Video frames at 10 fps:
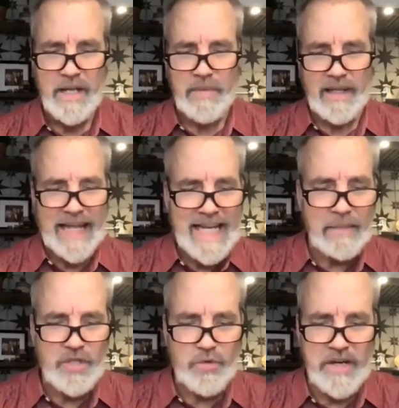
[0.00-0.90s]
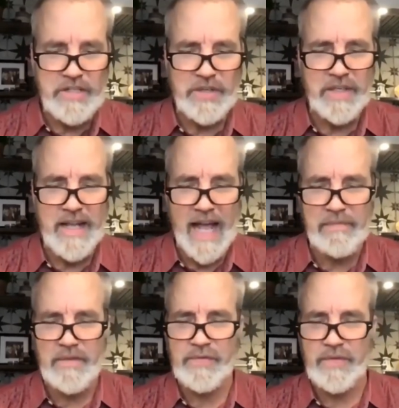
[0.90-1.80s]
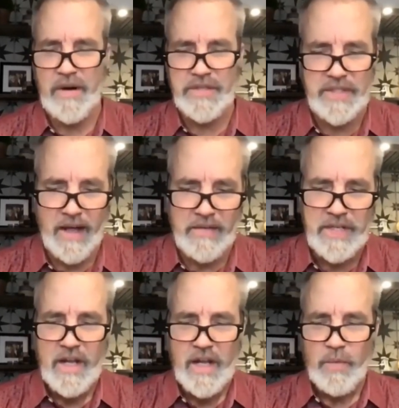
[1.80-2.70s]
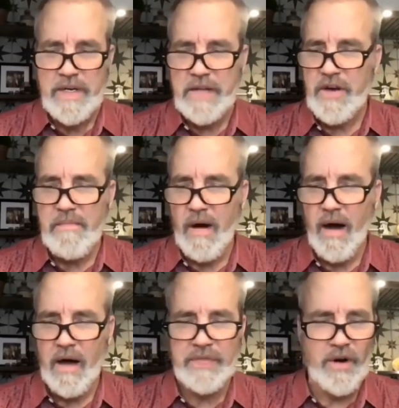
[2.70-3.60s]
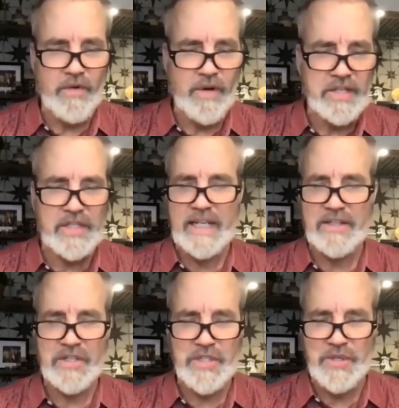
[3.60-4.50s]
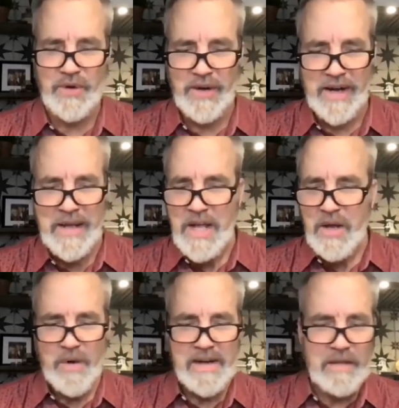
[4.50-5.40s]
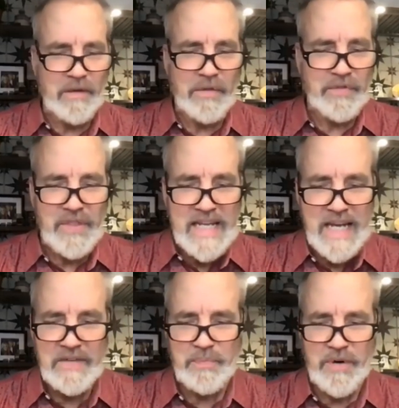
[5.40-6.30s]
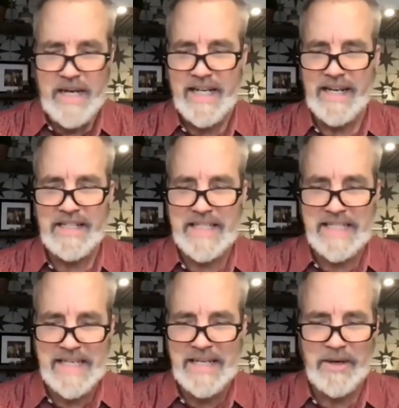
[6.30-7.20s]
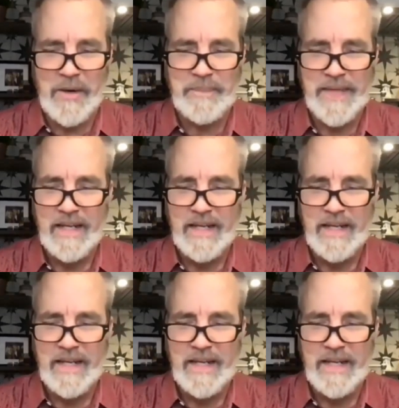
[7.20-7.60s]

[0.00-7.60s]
but lay up treasures in heaven for ourselves, where neither moth nor rust can destroy, where neither thieves break in and steal.